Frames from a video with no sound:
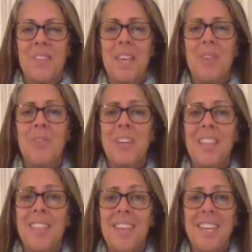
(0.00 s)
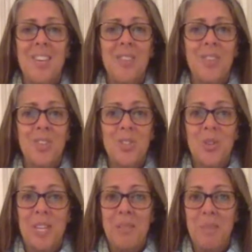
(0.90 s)
I want to thank you for
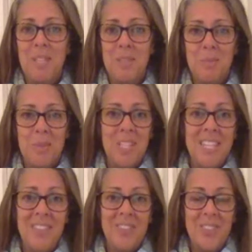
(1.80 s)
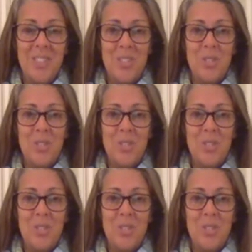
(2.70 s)
joining me this morning for this